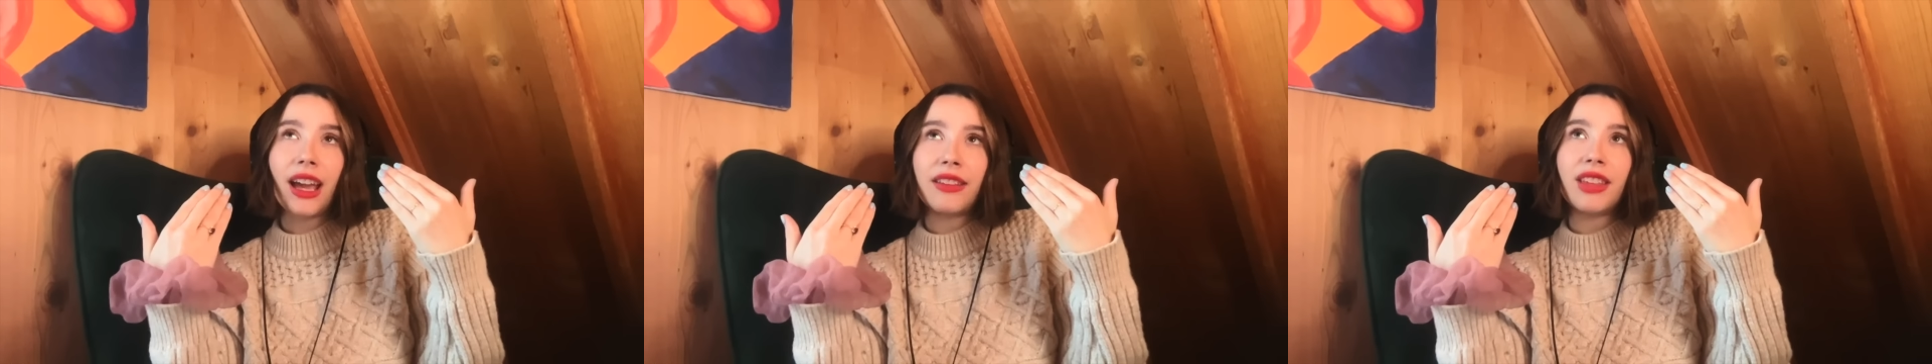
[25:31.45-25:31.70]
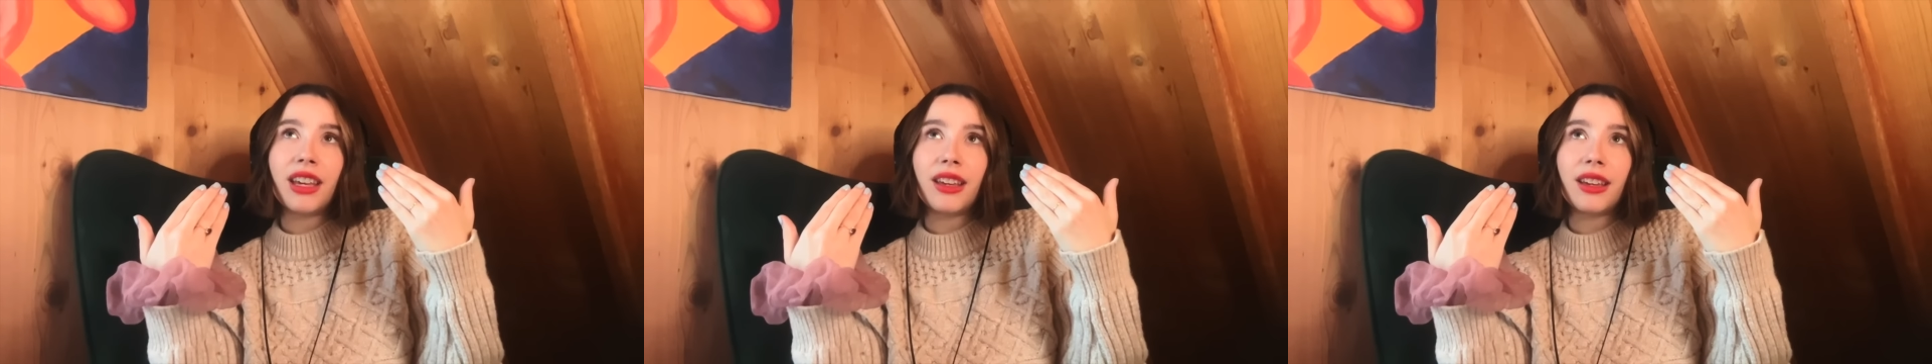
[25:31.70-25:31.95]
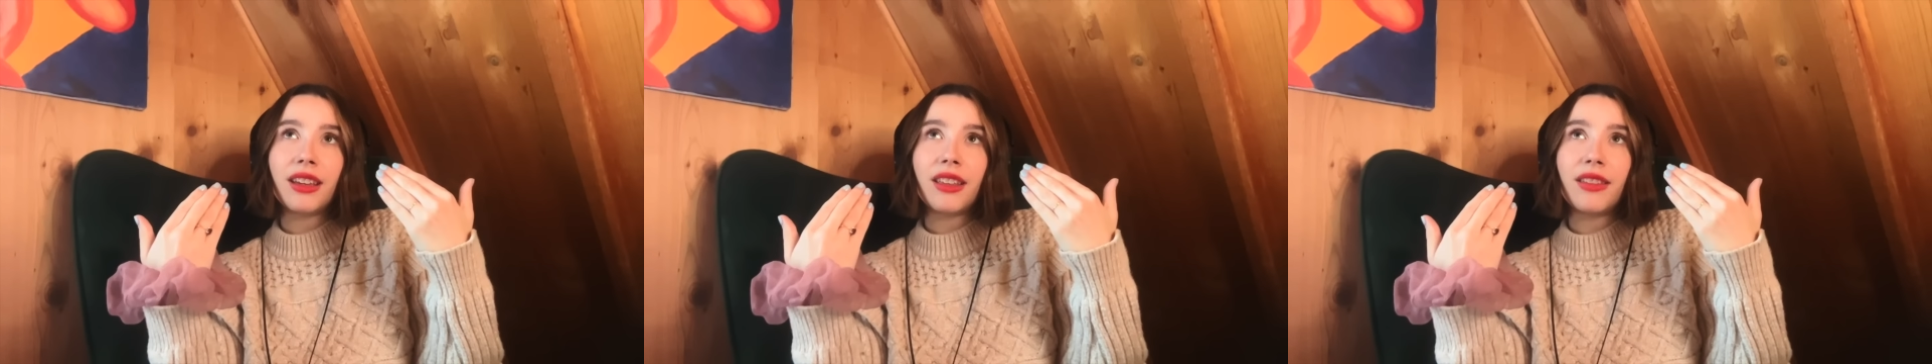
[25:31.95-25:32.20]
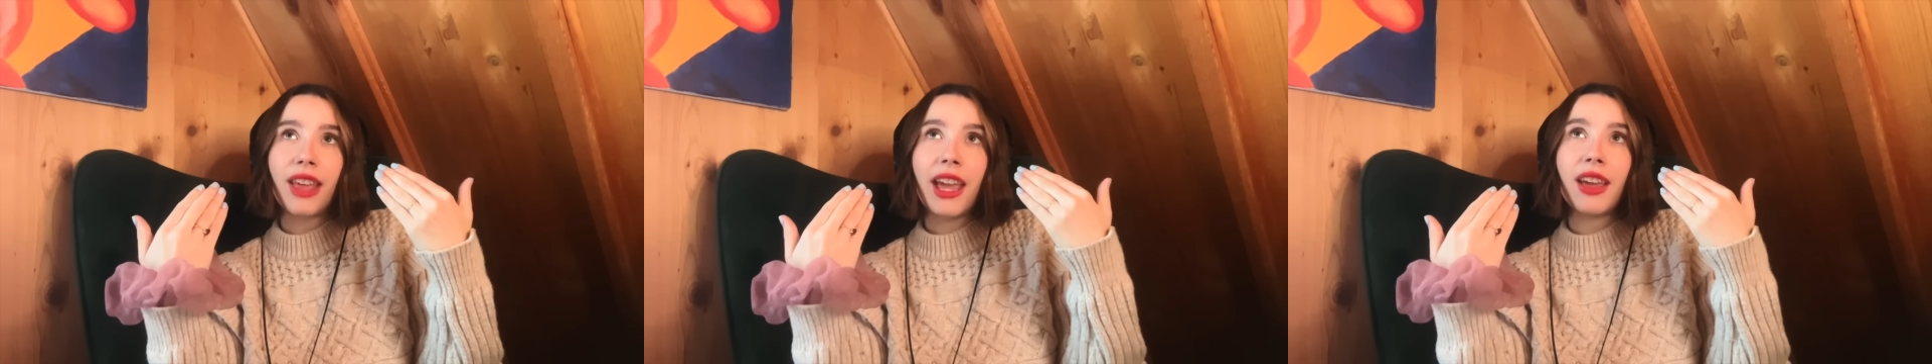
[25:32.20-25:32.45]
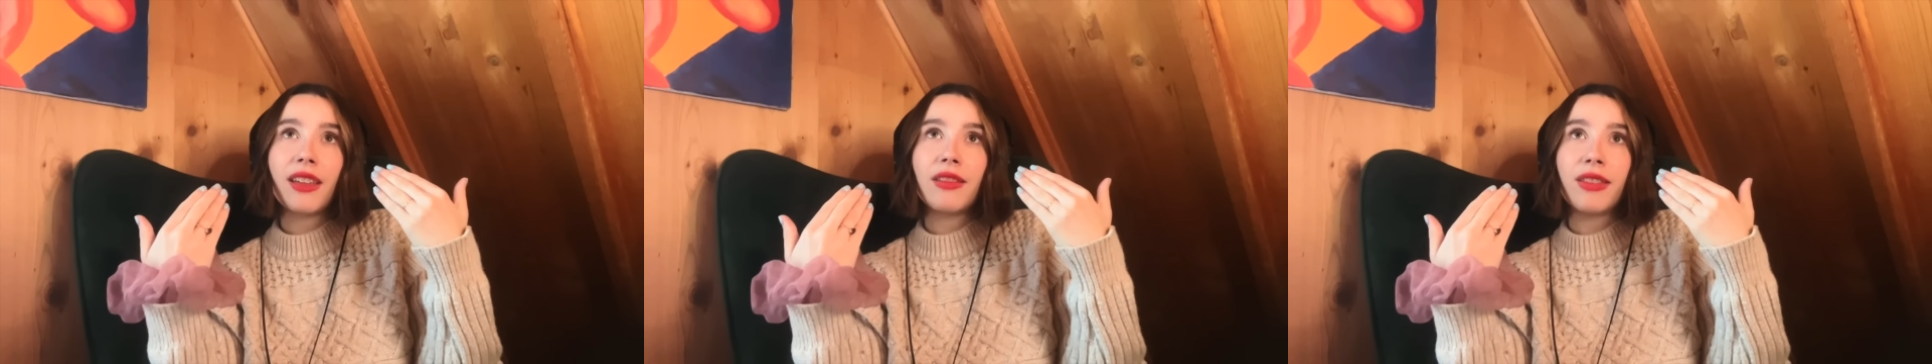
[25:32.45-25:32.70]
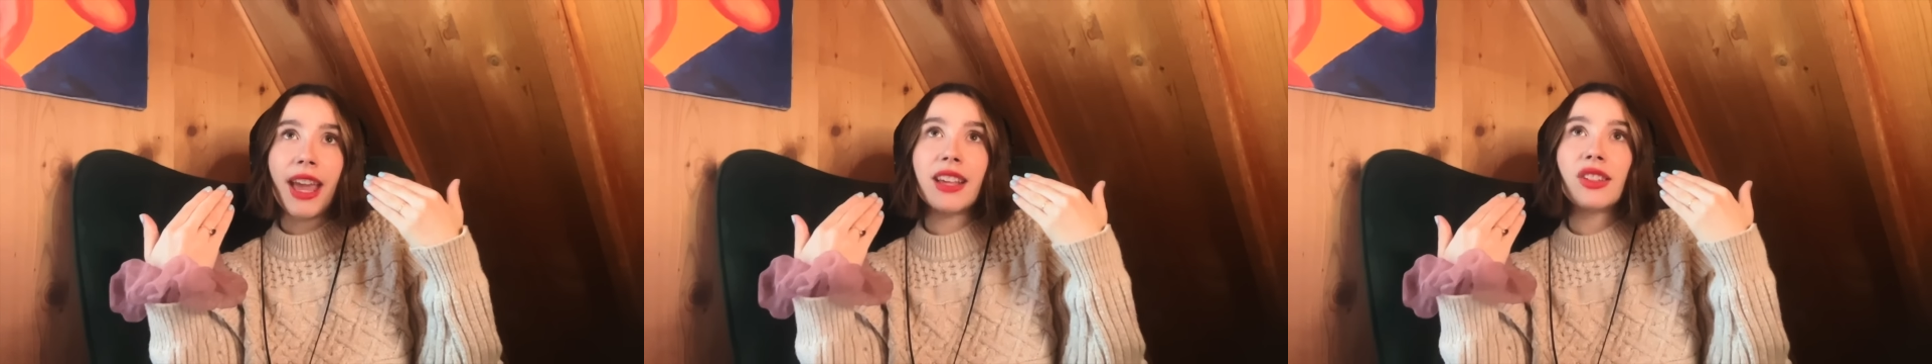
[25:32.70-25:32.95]
I think
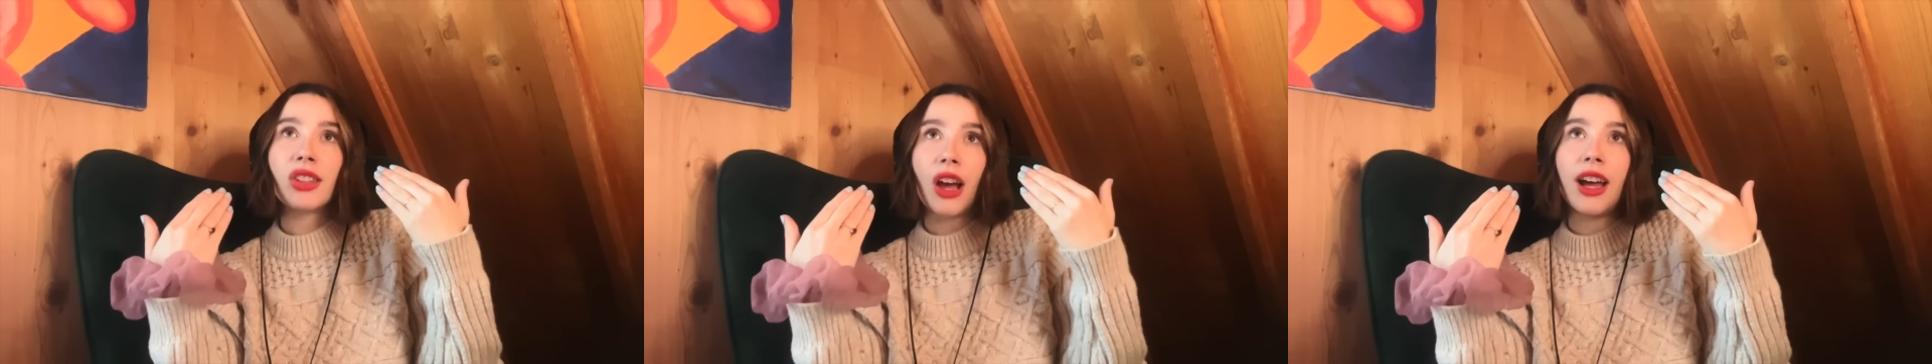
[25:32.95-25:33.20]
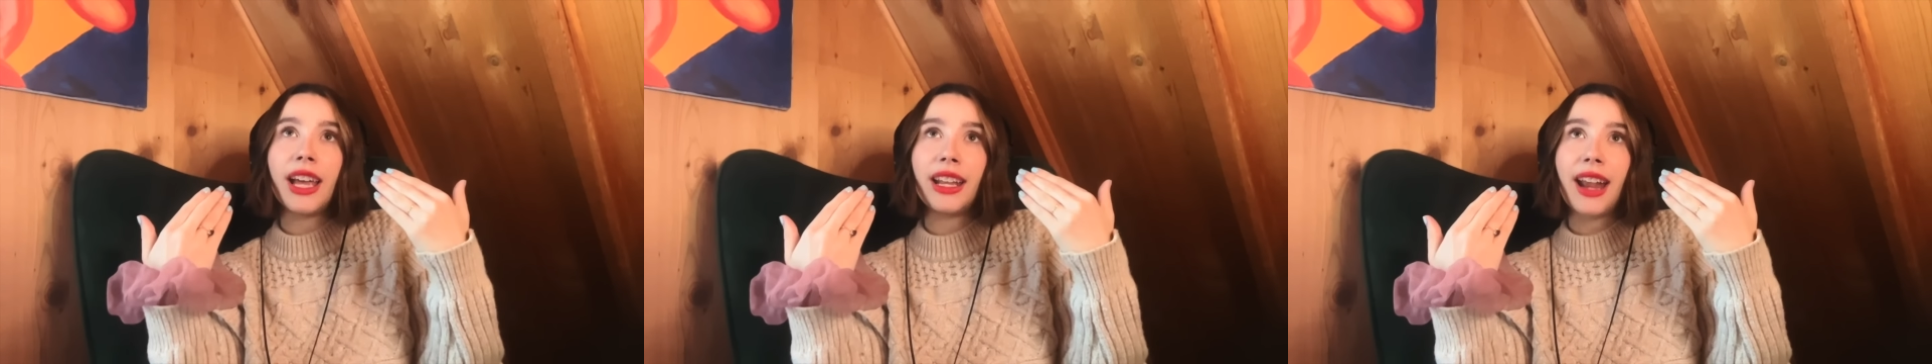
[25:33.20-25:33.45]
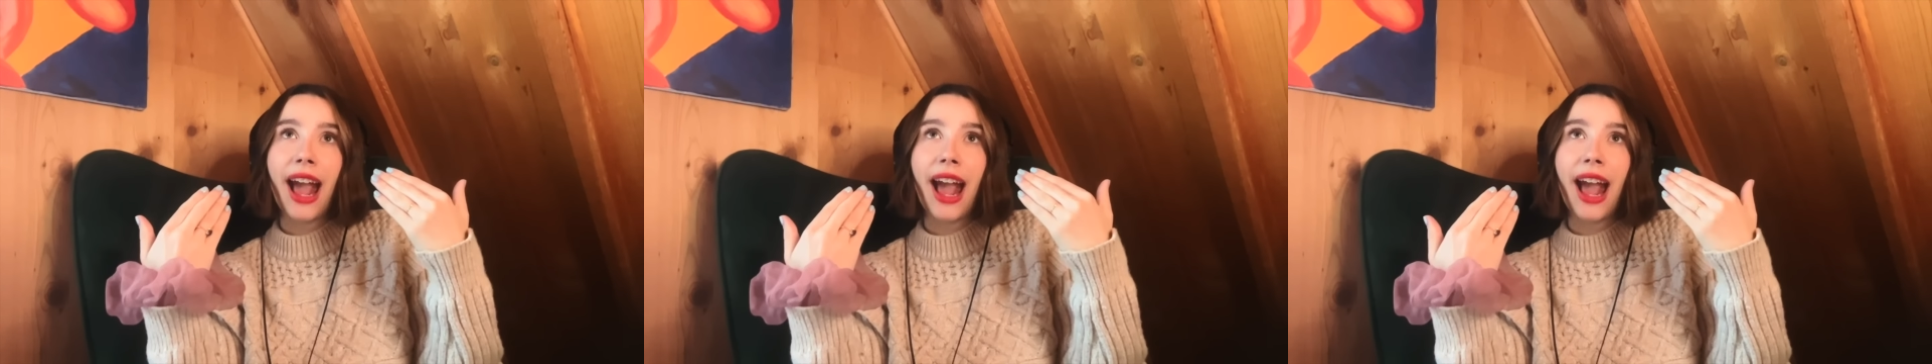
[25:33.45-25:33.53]
they saw it